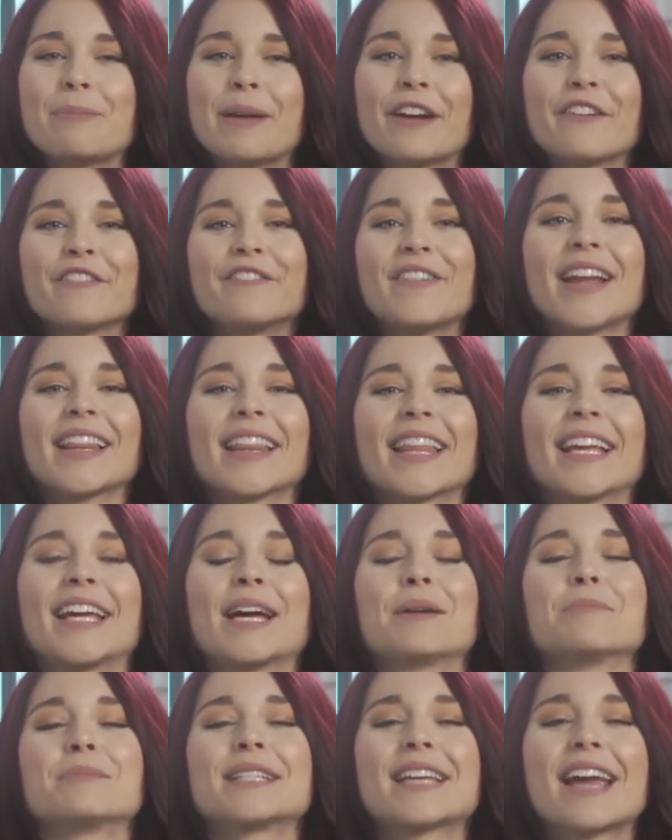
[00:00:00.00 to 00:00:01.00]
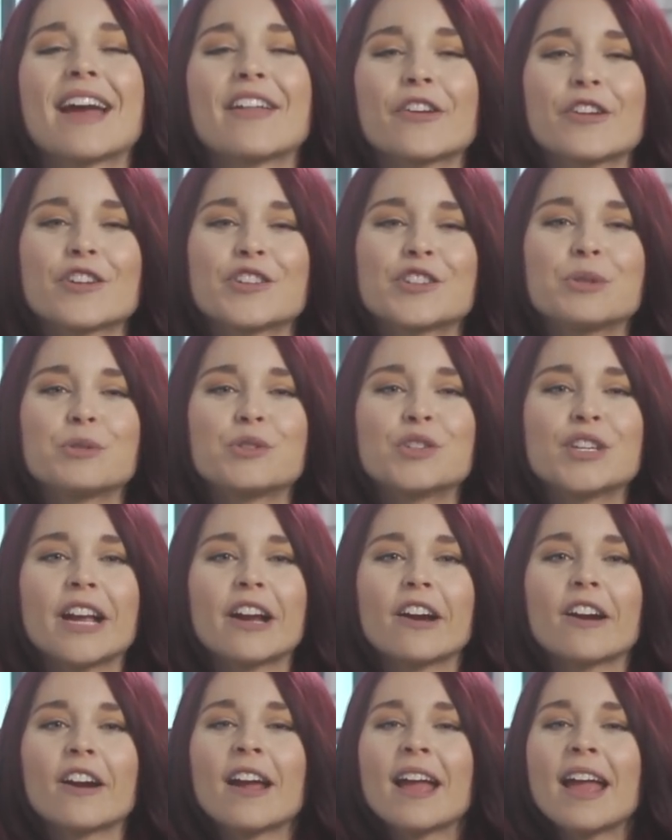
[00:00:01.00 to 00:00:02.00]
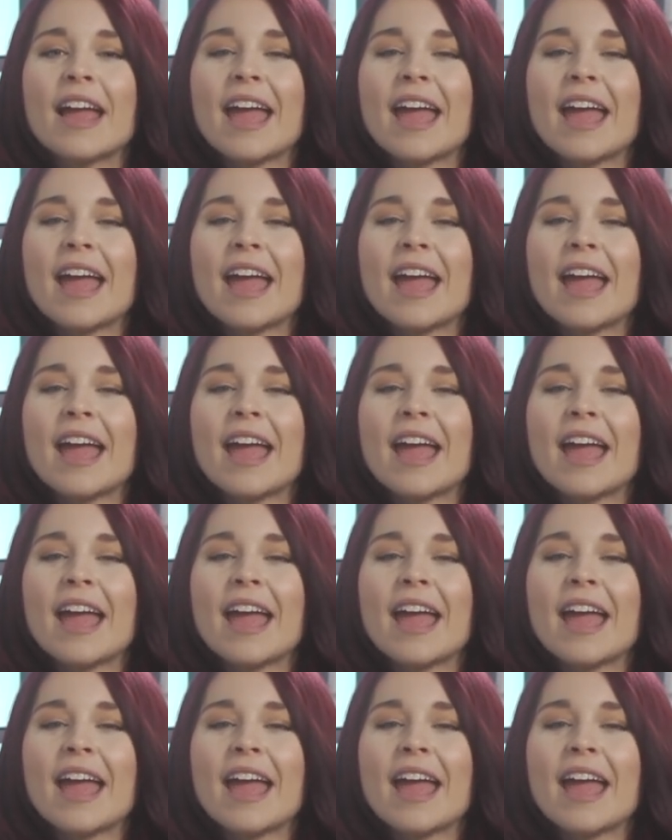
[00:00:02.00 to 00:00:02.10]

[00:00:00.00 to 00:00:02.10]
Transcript: the pair finally come together to share